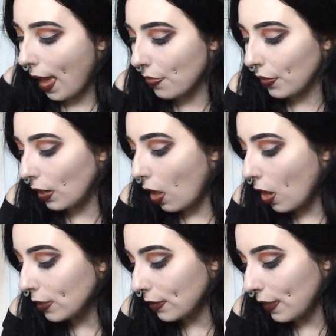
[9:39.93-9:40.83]
and the
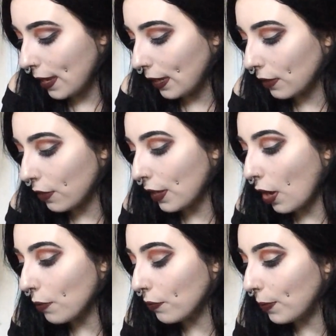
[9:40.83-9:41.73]
last thing I
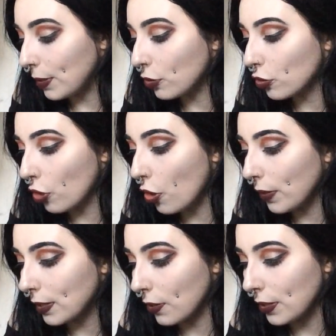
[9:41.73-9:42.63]
think I've been so
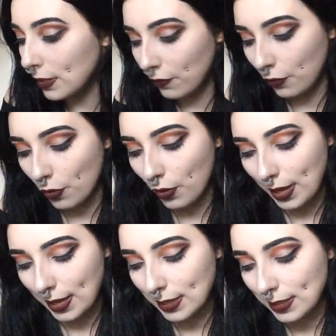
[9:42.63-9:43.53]
excited for
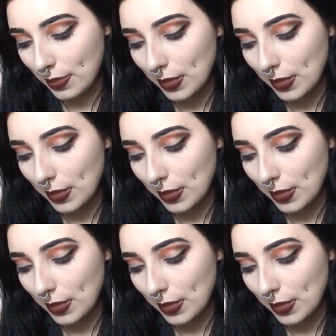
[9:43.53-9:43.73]
is